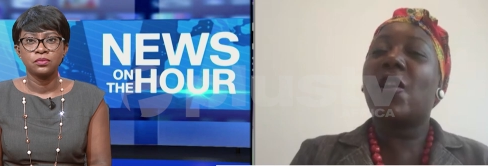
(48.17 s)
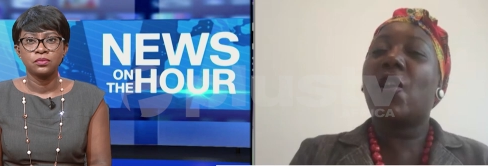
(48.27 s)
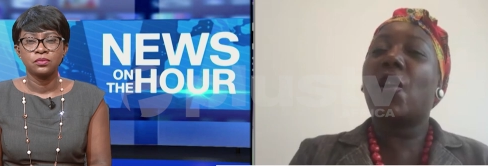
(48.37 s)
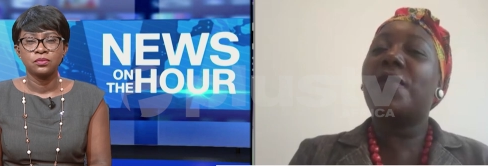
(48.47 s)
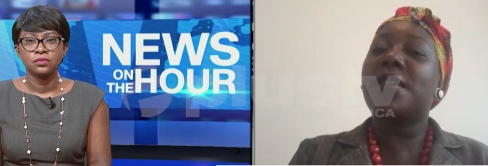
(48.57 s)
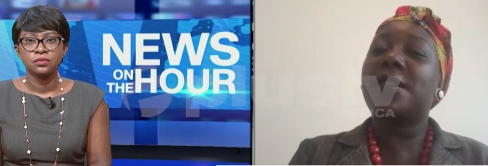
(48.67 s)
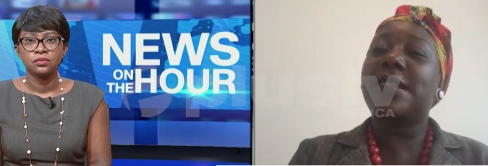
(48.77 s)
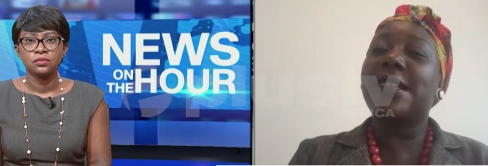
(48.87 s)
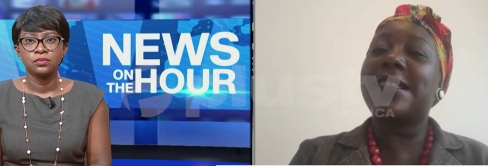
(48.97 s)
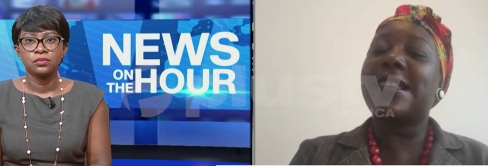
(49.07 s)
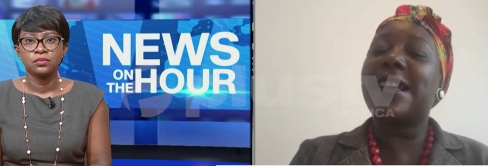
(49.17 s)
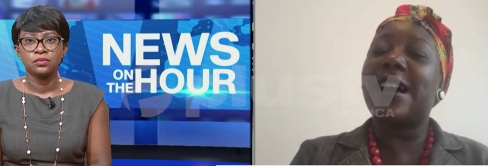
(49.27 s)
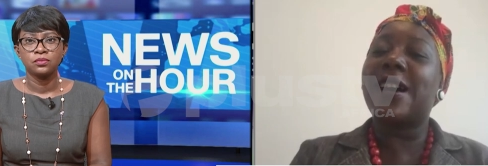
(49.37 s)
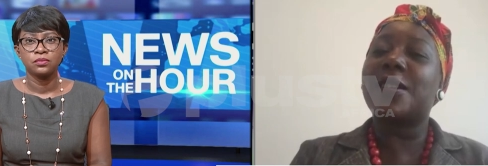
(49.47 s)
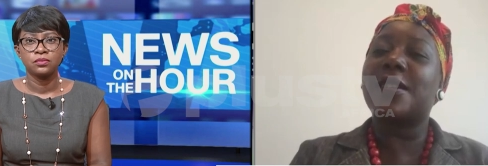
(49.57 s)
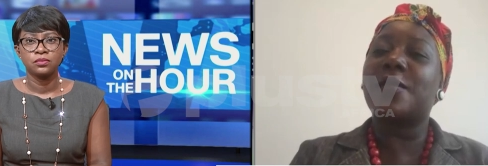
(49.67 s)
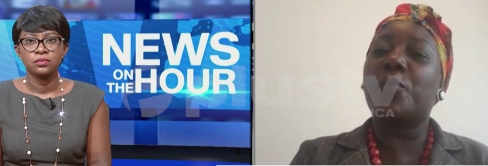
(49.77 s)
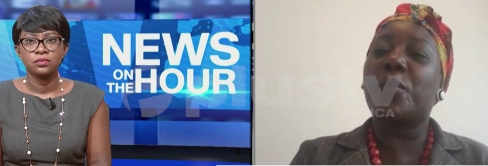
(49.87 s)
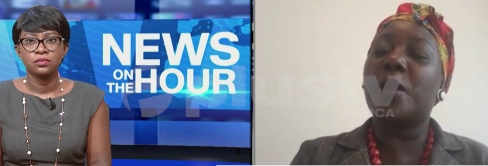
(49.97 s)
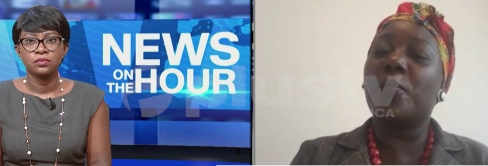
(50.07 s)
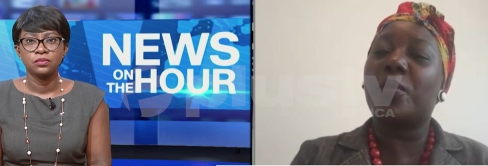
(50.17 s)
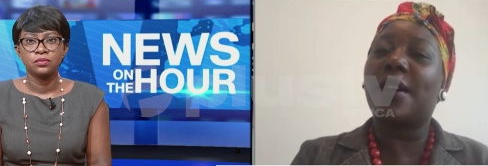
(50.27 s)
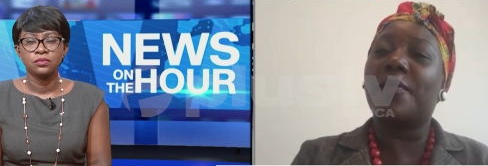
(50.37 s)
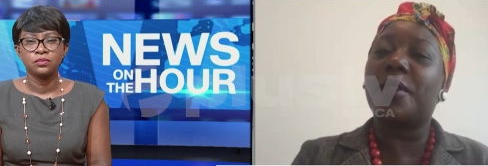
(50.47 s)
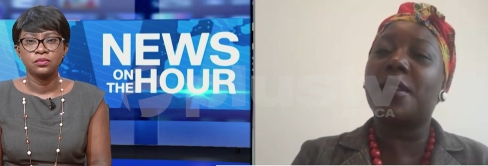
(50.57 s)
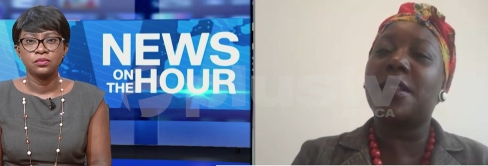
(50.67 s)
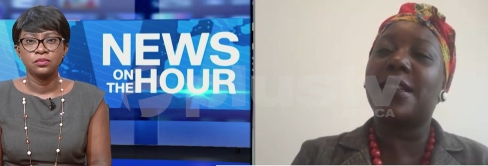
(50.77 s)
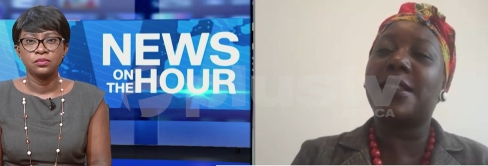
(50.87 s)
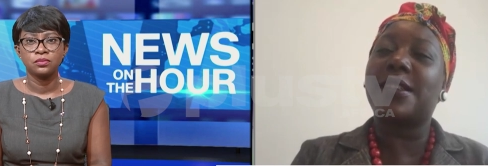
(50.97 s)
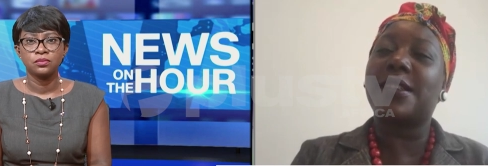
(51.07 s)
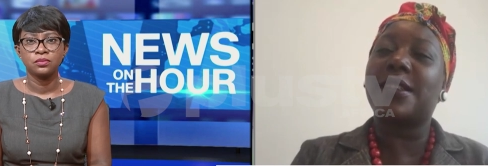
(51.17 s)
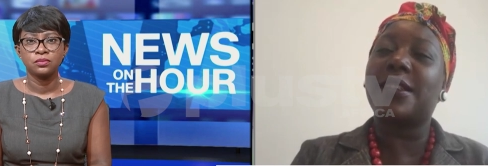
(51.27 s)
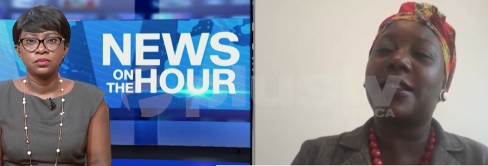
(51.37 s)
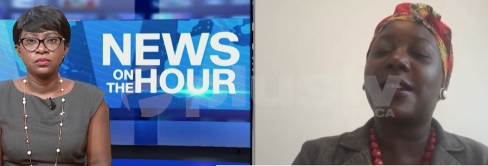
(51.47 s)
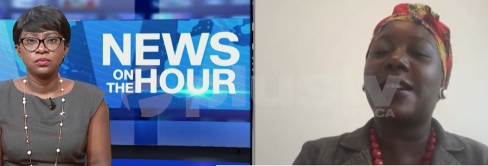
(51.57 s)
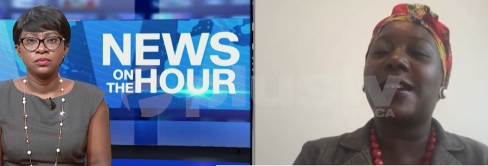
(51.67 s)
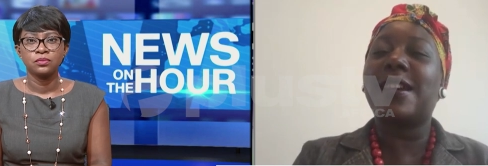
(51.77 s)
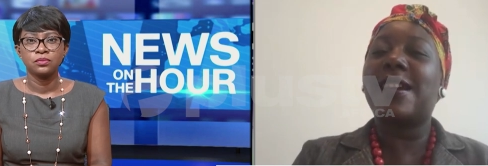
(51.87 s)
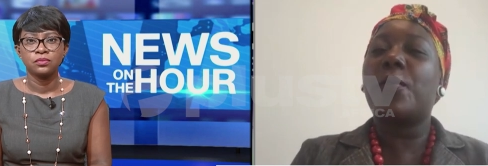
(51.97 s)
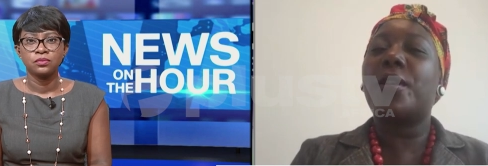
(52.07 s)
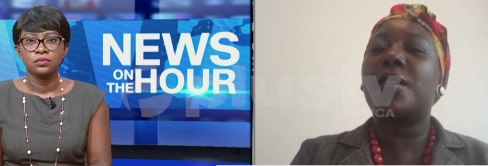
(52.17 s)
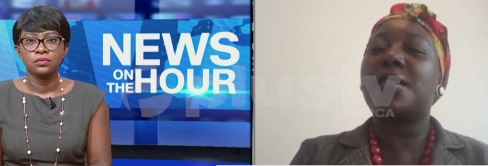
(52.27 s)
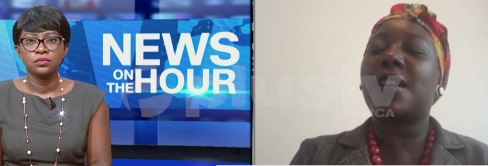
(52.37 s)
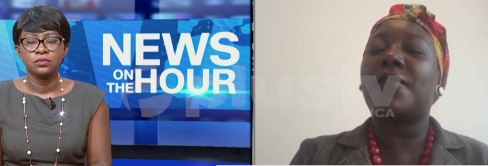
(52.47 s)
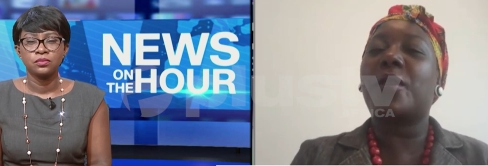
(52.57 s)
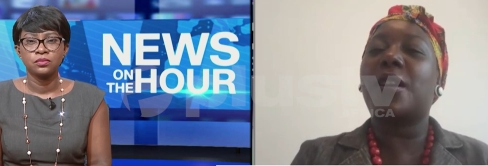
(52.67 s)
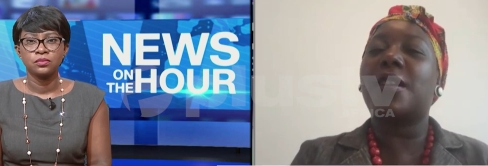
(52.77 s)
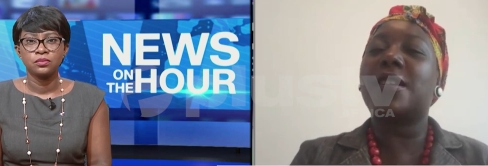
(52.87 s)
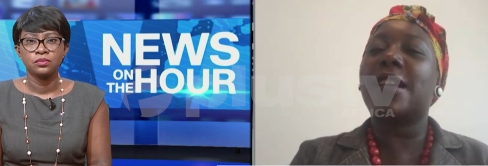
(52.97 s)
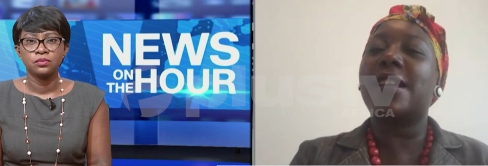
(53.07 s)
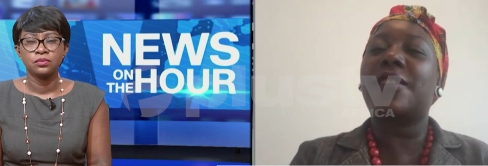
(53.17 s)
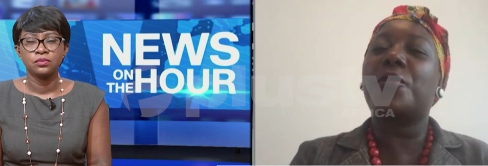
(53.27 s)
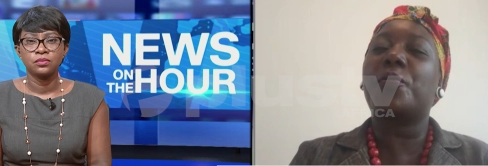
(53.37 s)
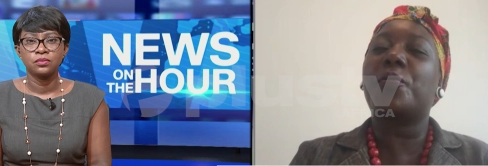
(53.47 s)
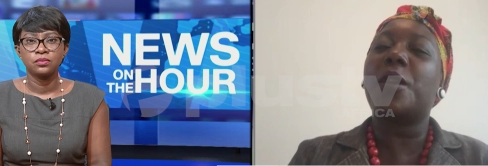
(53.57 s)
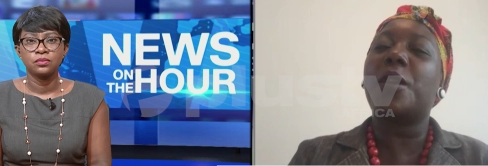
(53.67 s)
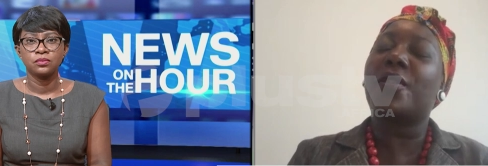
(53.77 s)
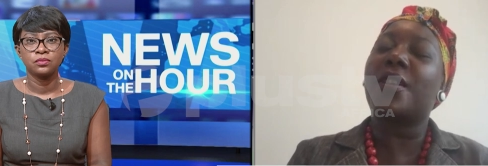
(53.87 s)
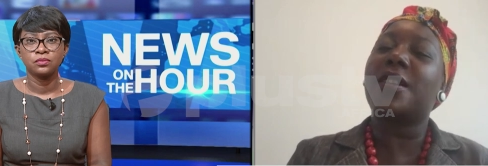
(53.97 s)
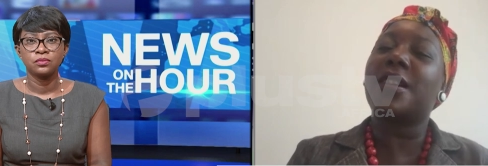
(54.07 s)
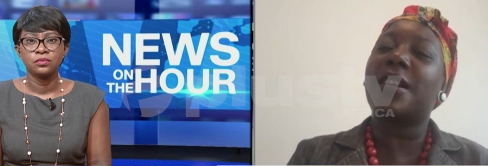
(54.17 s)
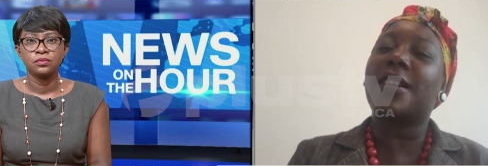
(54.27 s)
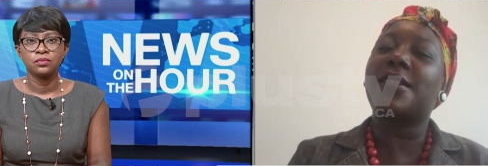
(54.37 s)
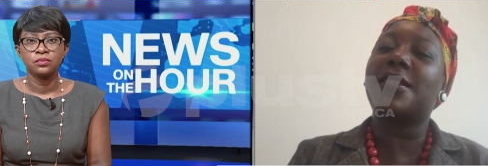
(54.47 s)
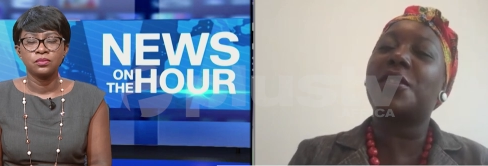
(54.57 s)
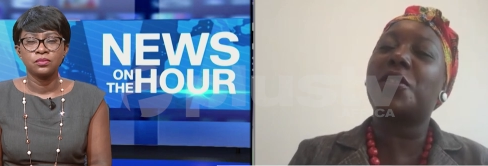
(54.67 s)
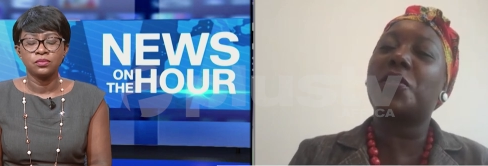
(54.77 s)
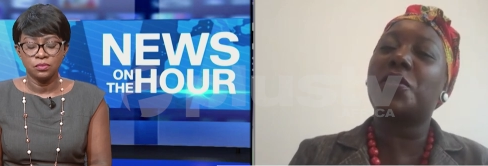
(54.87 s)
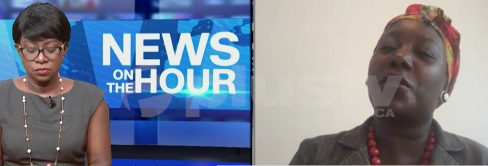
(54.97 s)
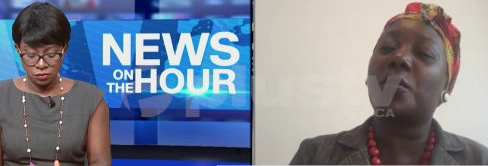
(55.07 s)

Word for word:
Speaker 1: Over 6,000 people have been tested. We also have about 800 people that are under institutional